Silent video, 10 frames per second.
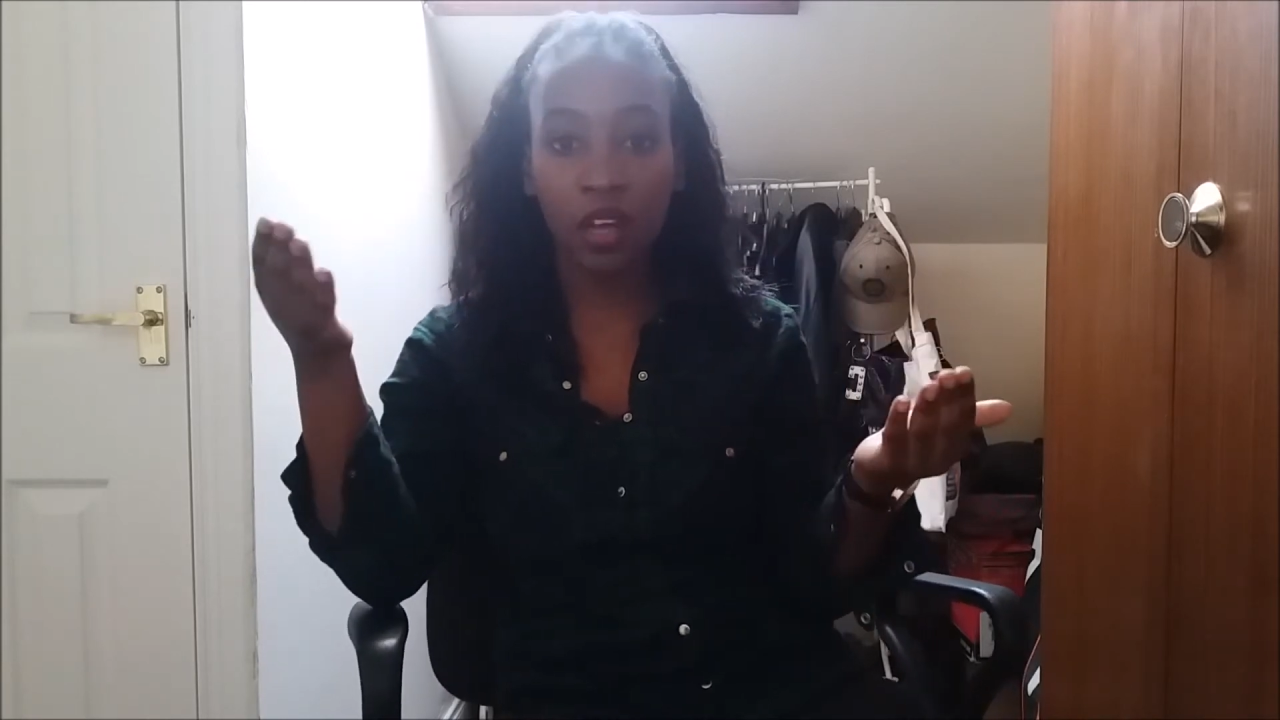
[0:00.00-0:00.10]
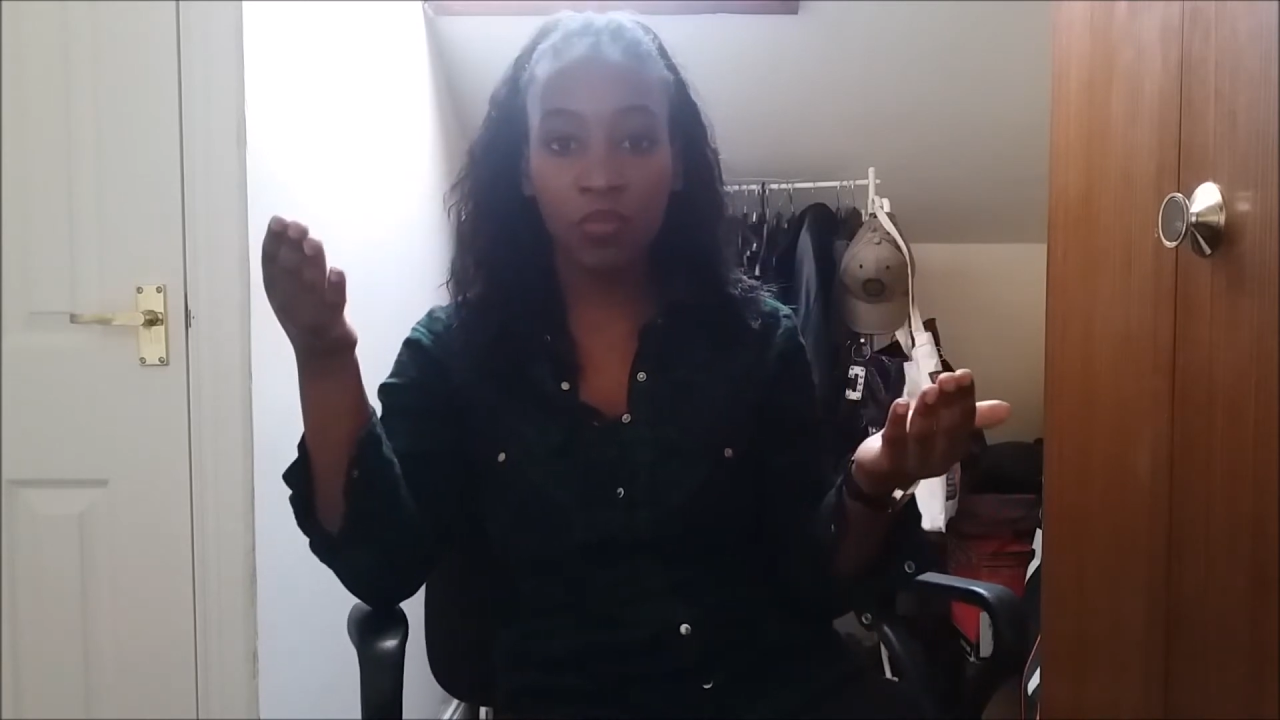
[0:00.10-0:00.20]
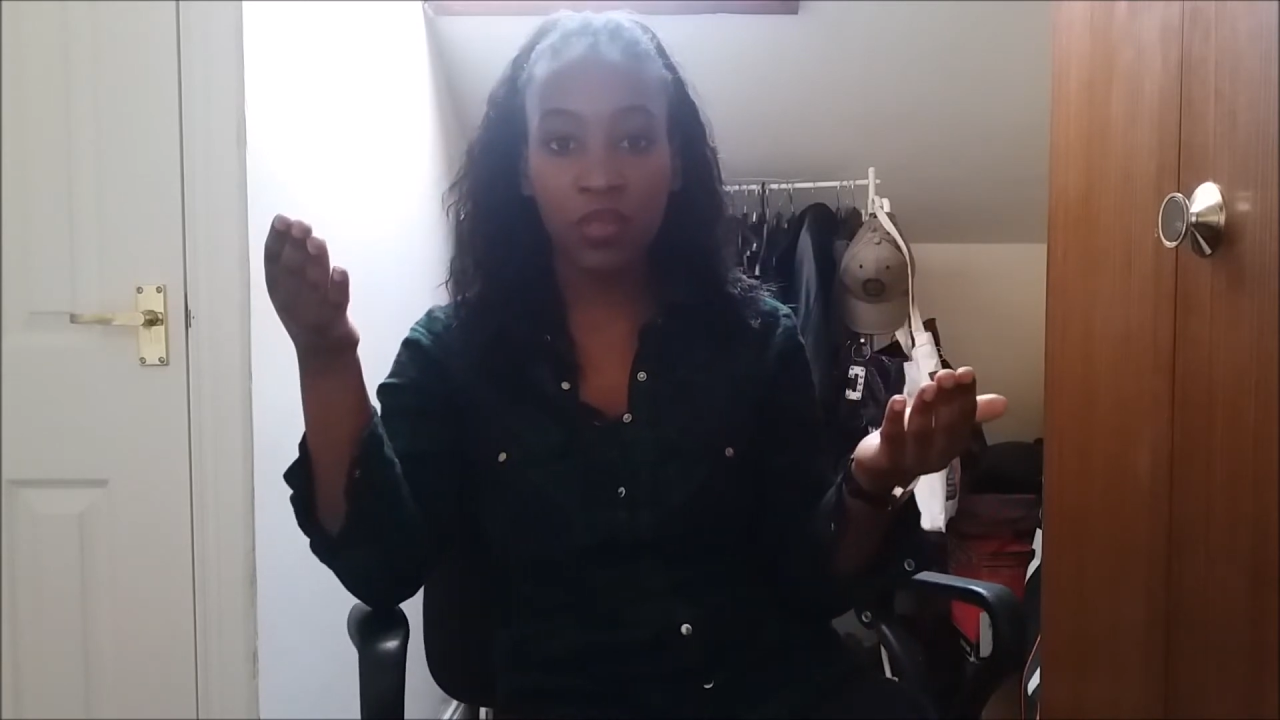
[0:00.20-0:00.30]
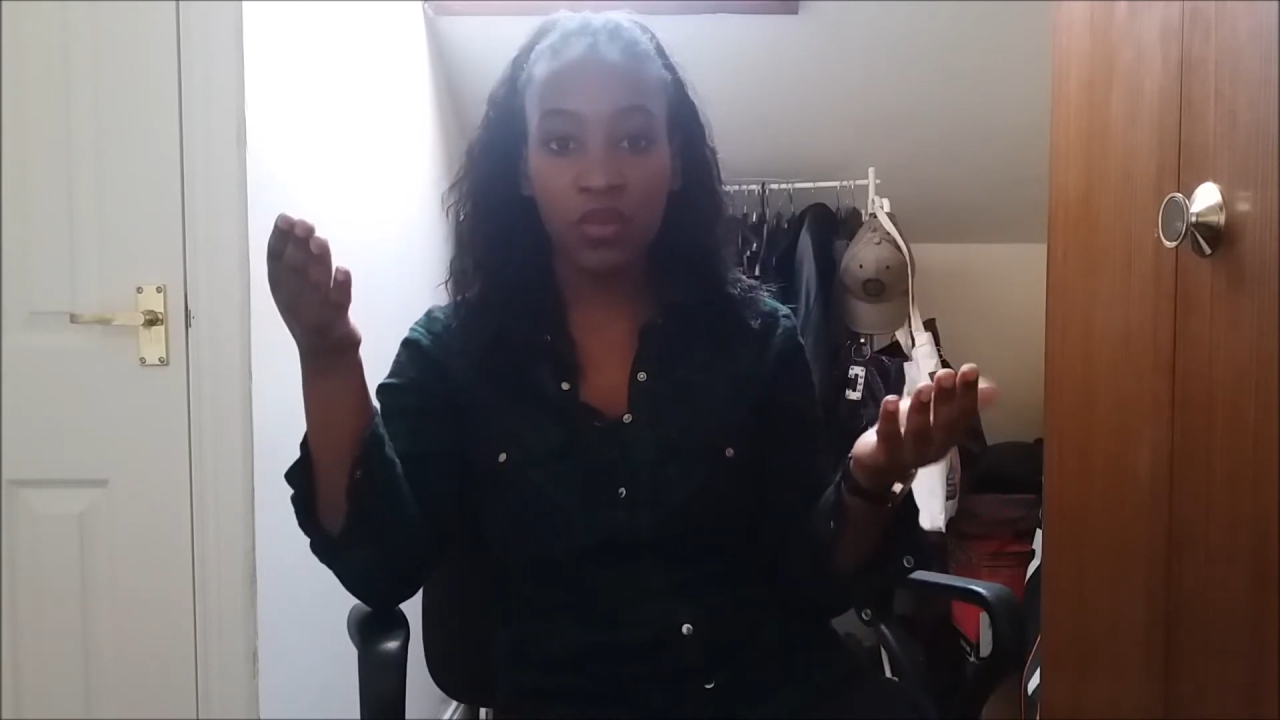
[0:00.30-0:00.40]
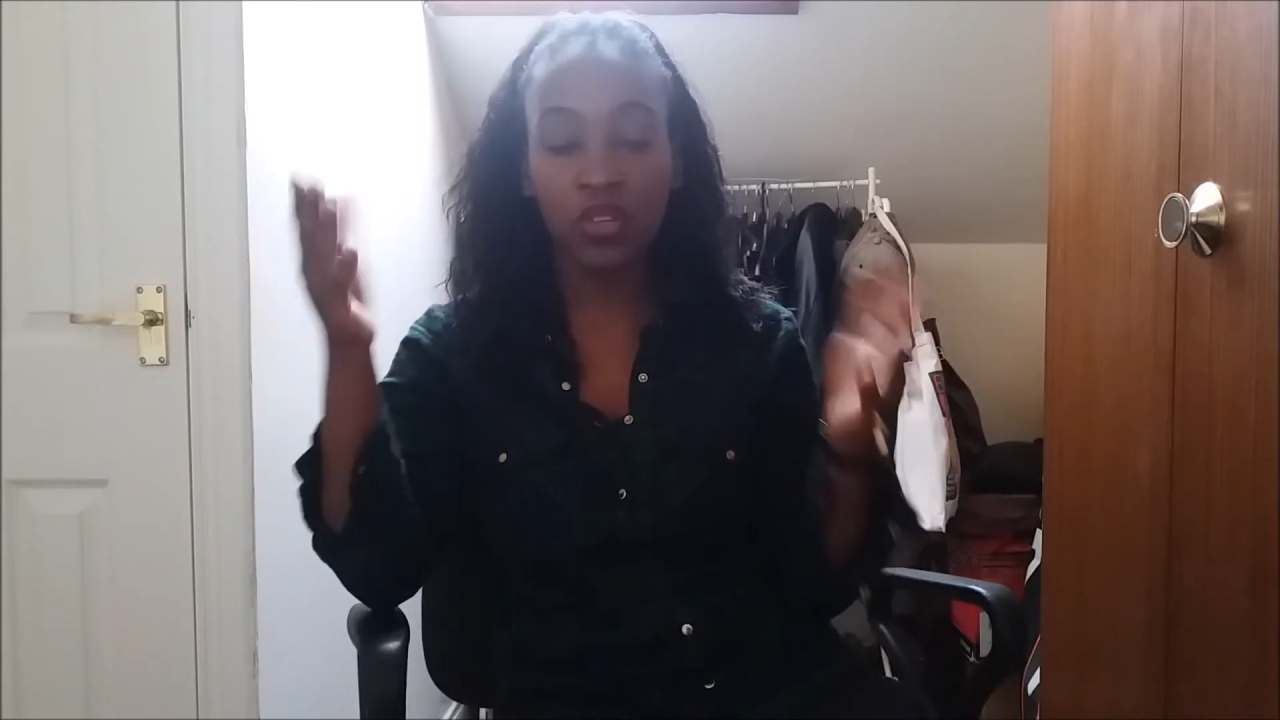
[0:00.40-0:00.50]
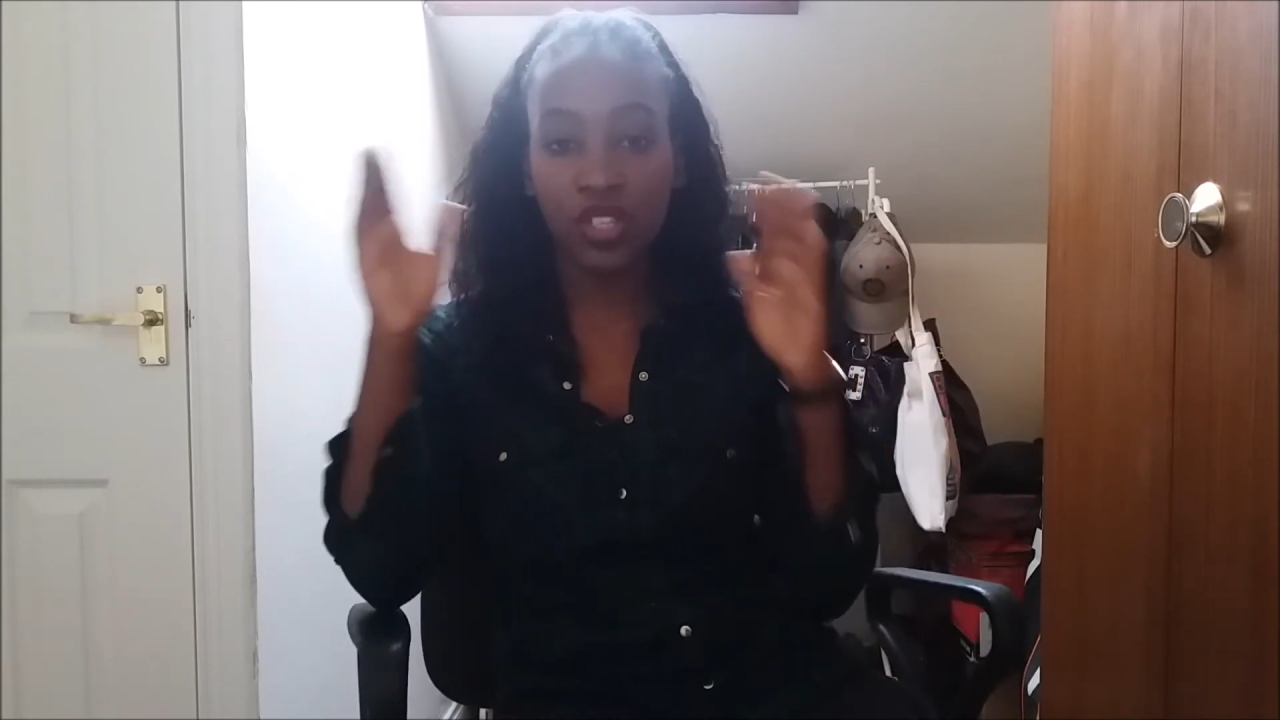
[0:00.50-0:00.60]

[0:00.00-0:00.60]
helped me